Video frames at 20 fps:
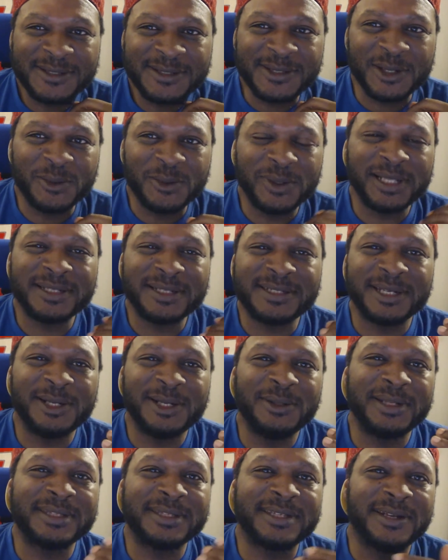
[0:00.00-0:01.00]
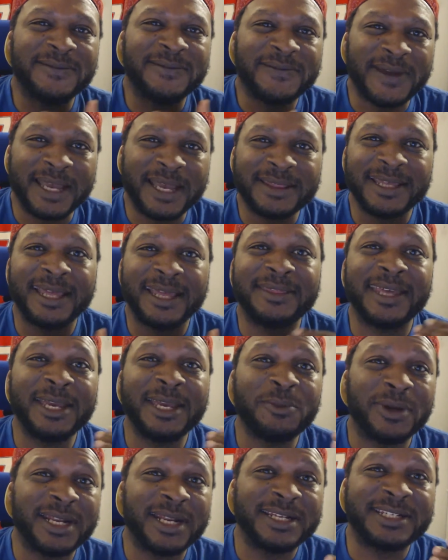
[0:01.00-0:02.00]
So Will's alluding to the fact that
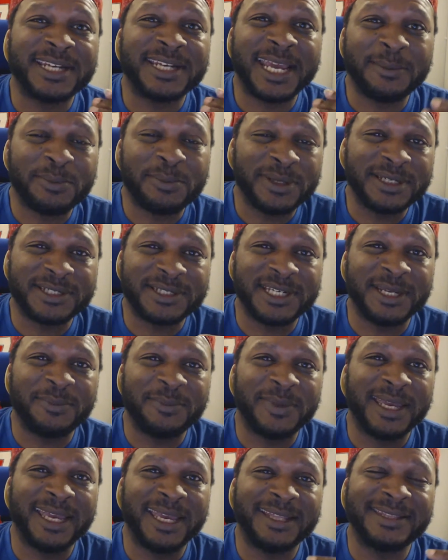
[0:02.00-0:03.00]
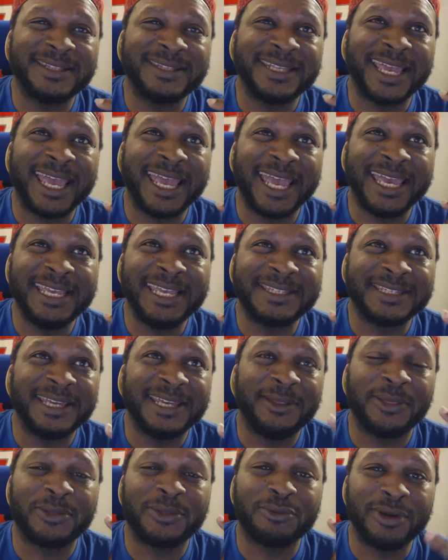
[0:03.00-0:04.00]
they won a championship in
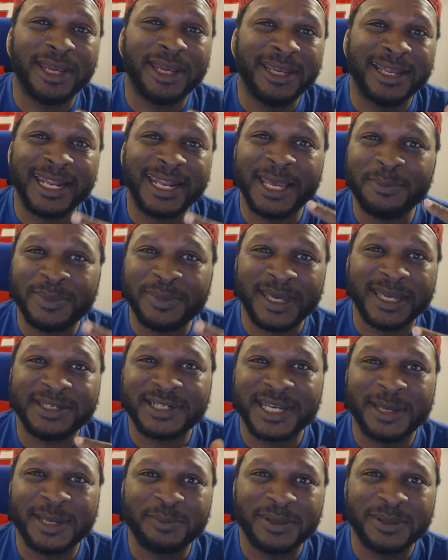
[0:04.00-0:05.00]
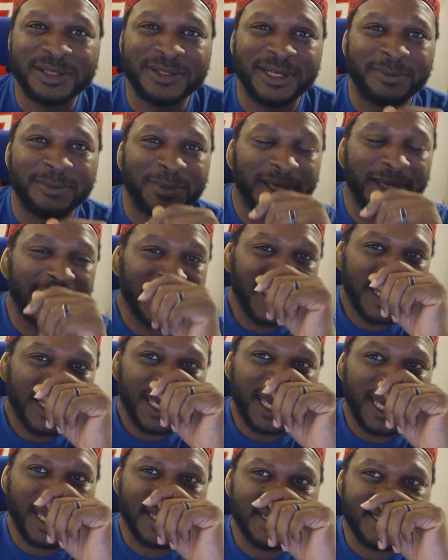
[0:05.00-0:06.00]
'83, an NBA championship.
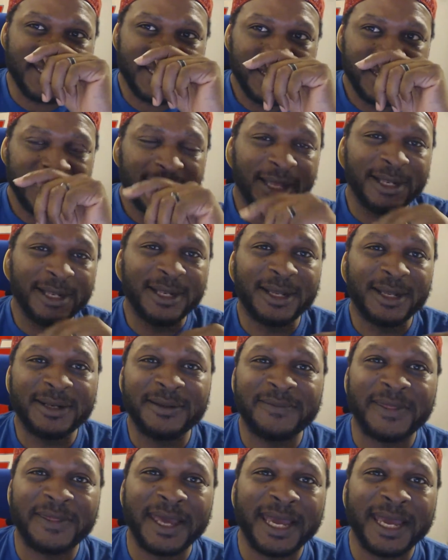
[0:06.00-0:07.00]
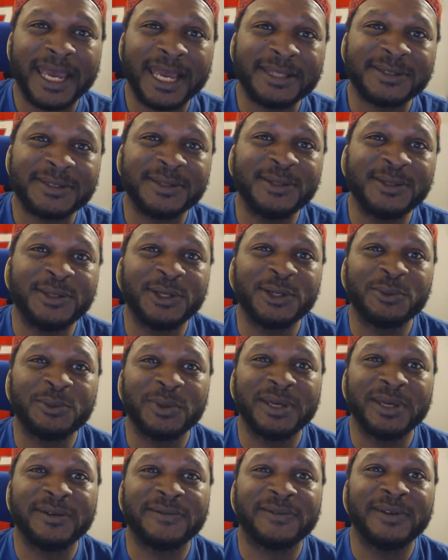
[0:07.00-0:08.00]
And a lot of that had to do
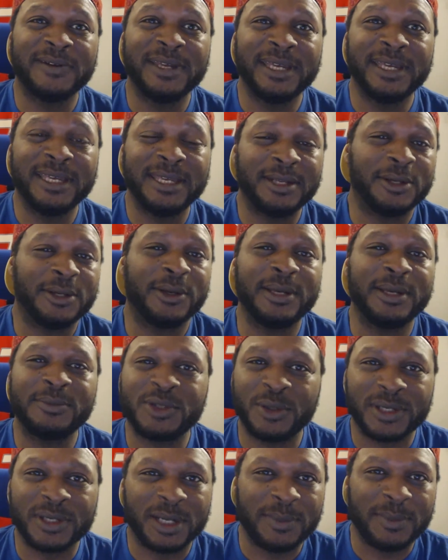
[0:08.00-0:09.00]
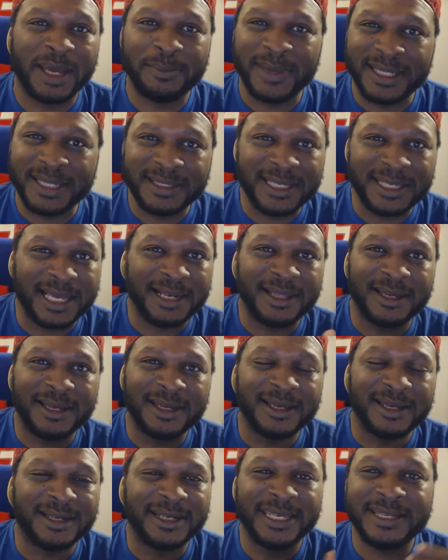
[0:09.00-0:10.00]
with, him talking about
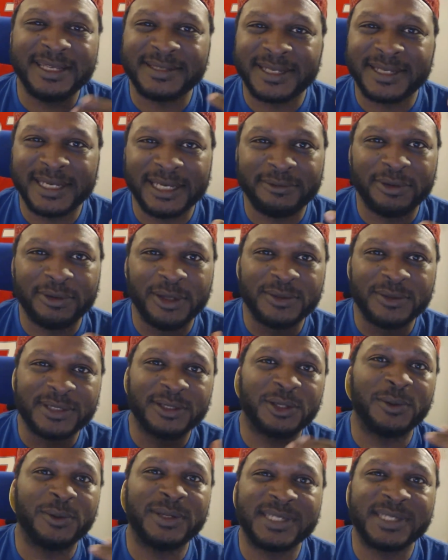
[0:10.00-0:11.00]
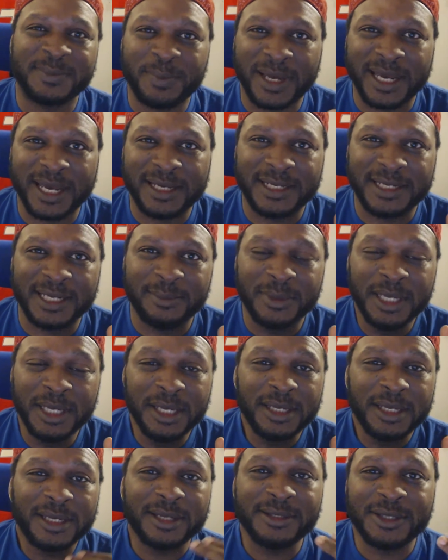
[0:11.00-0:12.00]
Mandela and his heroes and who inspired him.
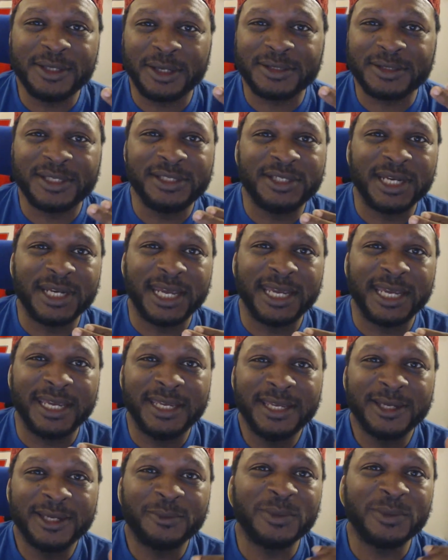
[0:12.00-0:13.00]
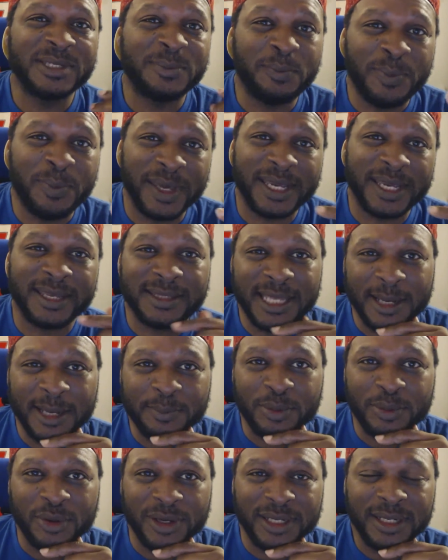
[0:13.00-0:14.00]
And Dr. J was big at
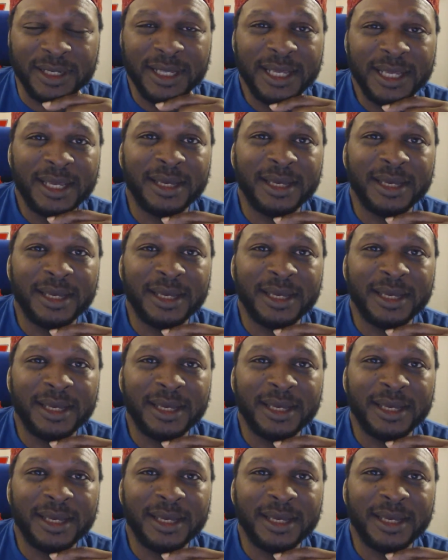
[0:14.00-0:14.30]
that point.